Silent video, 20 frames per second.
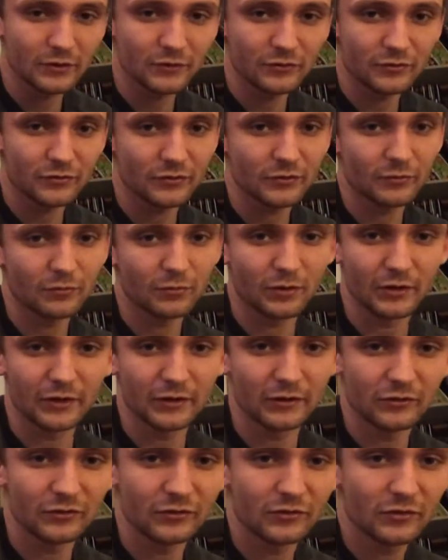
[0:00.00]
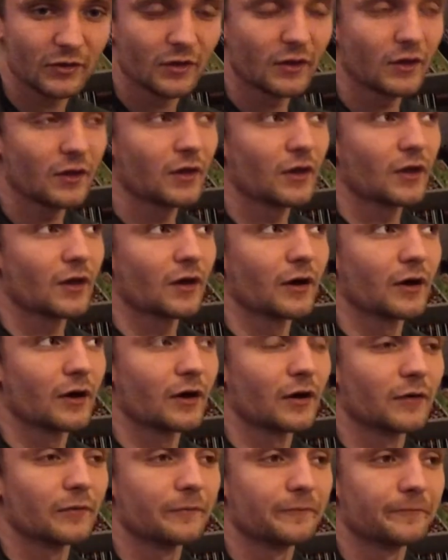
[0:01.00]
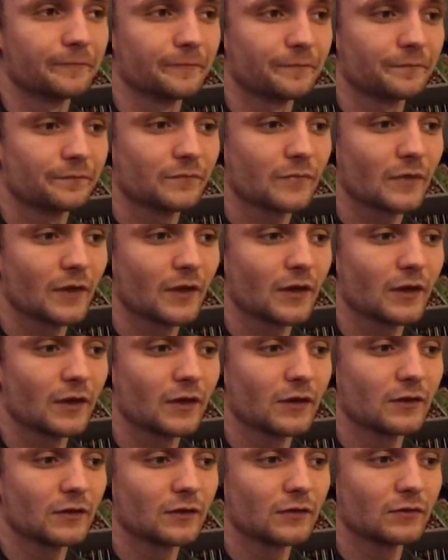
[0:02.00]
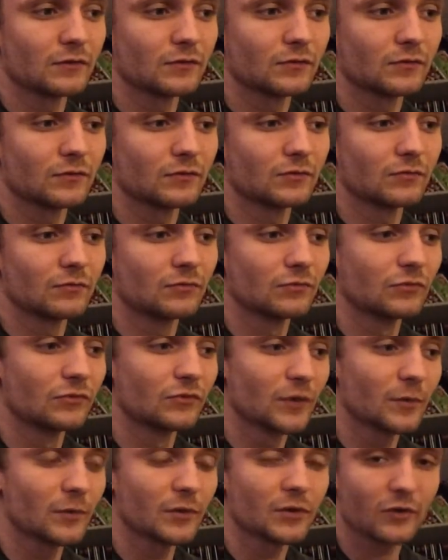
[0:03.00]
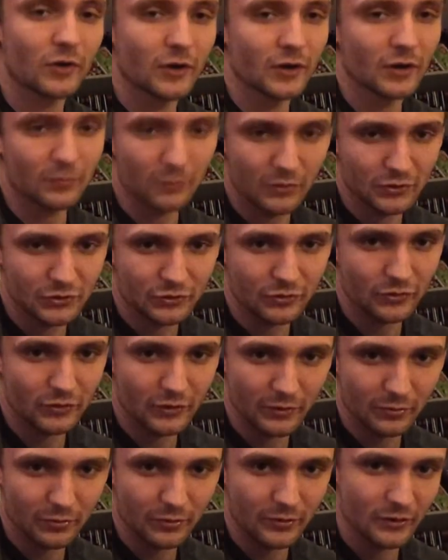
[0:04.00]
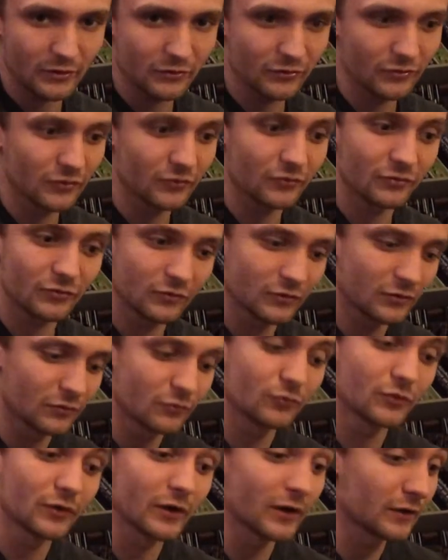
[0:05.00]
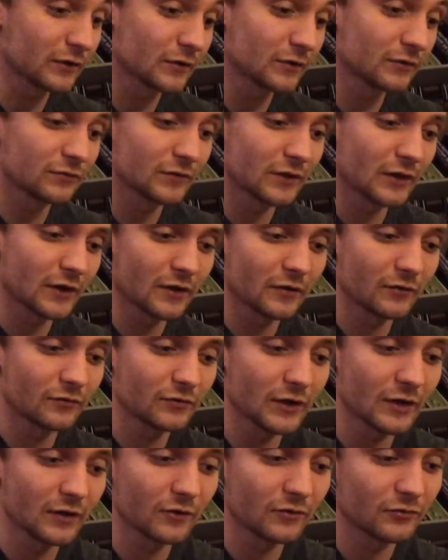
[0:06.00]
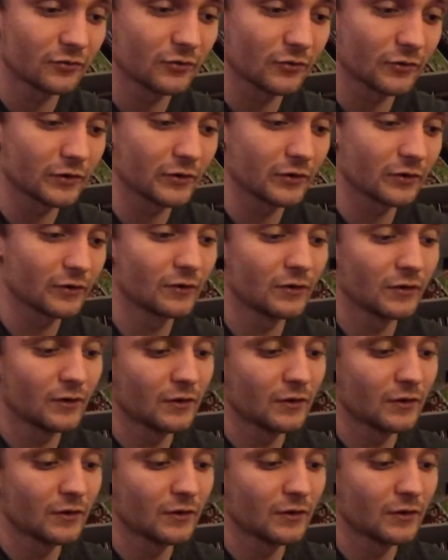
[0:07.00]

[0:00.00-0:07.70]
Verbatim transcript: different place. Um, a Democratic majority place of that I live now, California.